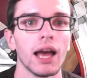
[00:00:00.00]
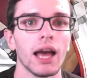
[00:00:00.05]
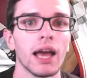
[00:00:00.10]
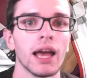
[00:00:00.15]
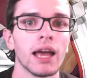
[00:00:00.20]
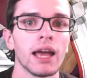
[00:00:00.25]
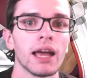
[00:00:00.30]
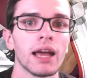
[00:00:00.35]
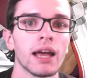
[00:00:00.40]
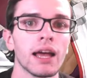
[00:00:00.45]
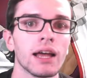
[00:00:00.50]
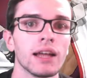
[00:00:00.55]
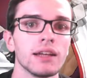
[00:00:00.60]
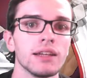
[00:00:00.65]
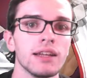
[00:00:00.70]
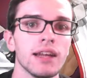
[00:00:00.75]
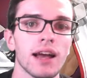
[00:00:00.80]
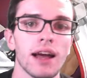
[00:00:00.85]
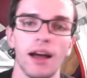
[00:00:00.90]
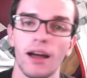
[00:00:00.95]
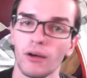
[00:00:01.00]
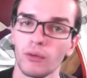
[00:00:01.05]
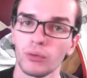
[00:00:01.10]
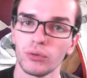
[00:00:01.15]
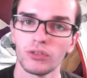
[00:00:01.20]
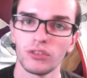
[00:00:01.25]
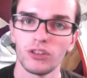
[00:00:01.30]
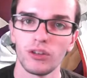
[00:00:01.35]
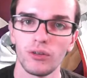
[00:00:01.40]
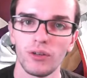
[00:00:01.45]
And yeah, I will
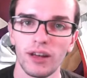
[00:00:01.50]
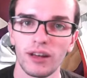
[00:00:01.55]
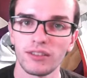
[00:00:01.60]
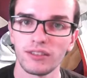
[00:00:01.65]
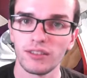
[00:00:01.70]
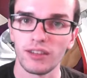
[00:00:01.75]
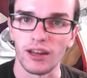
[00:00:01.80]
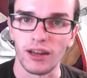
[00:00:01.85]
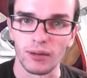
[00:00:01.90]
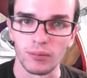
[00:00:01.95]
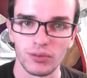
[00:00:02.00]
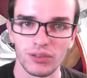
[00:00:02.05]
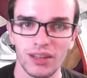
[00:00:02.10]
see you next time.